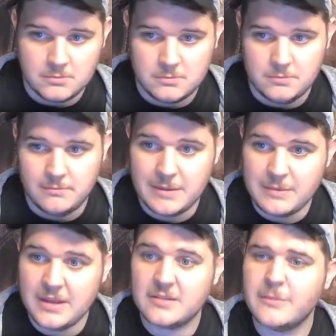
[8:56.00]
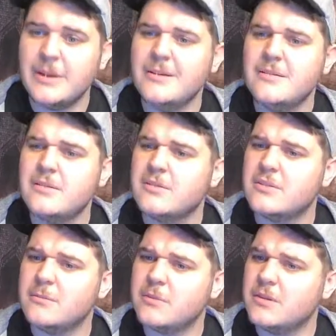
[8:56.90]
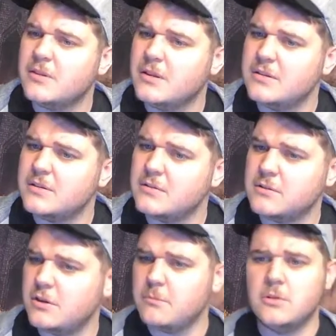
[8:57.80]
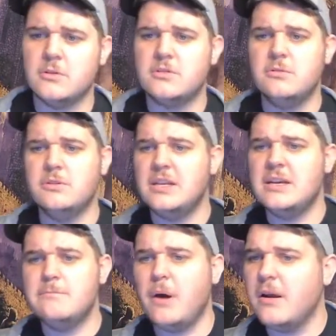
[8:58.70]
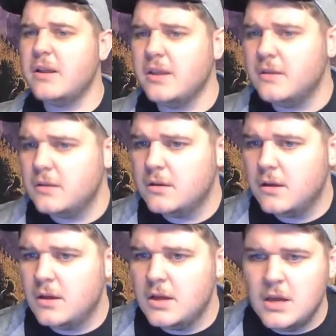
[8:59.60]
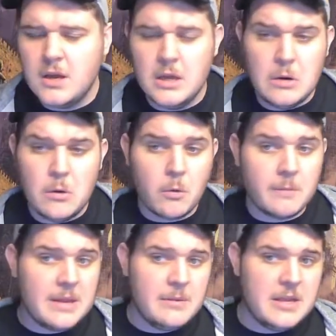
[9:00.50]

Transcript: maybe he smells something that's similar to a dead body. Or maybe he